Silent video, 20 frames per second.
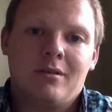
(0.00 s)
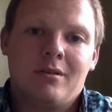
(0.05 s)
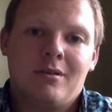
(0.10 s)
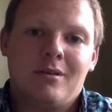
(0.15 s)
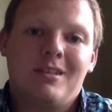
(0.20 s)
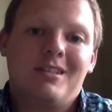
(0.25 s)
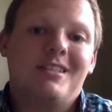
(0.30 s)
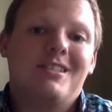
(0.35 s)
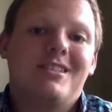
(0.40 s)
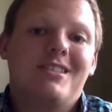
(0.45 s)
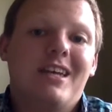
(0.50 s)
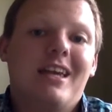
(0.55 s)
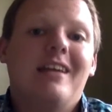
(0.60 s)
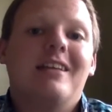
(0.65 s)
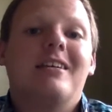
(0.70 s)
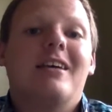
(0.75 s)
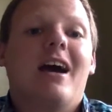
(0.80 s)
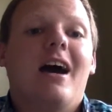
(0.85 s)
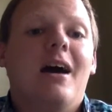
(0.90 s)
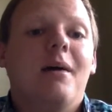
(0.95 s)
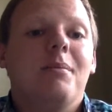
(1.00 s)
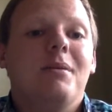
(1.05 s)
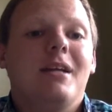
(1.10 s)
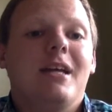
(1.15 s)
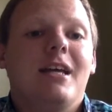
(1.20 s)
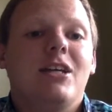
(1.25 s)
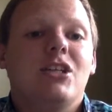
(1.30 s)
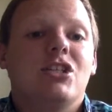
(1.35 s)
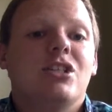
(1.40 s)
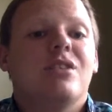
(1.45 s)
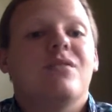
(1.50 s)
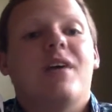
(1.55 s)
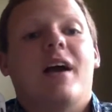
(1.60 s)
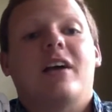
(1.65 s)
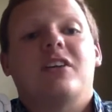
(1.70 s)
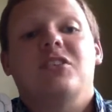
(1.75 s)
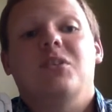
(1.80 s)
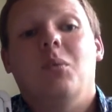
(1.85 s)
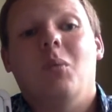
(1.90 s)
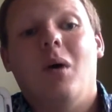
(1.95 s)
The distinct combination of
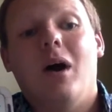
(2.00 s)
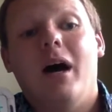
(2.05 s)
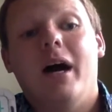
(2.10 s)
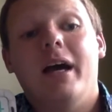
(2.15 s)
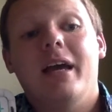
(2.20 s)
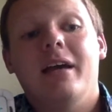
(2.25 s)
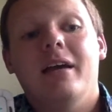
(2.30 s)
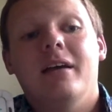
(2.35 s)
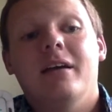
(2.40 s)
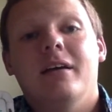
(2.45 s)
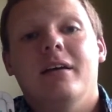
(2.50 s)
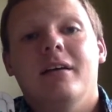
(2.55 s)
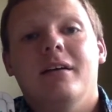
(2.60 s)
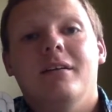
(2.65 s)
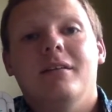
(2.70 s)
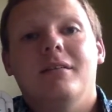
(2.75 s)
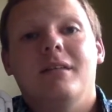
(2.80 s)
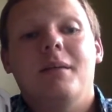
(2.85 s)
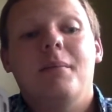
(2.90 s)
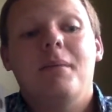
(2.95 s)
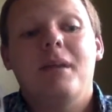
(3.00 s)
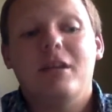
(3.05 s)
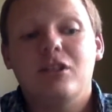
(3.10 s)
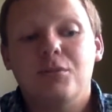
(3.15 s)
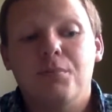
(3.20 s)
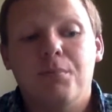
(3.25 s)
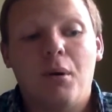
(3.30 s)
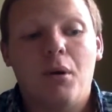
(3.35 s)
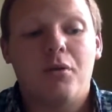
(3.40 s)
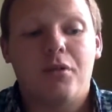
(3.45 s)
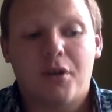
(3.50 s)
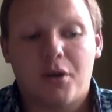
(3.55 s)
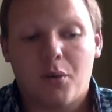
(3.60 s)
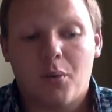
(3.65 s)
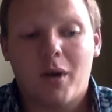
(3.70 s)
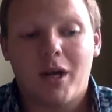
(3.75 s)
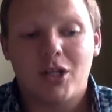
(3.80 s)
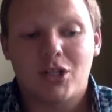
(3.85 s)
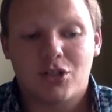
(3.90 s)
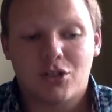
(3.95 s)
x and y that makes both
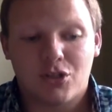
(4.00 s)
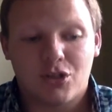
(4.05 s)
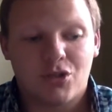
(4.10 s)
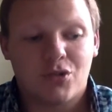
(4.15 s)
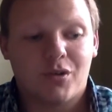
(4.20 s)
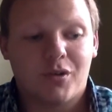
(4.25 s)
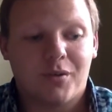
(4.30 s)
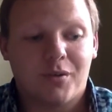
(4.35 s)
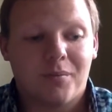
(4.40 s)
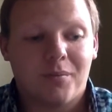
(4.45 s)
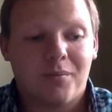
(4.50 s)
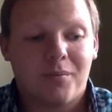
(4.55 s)
equations true.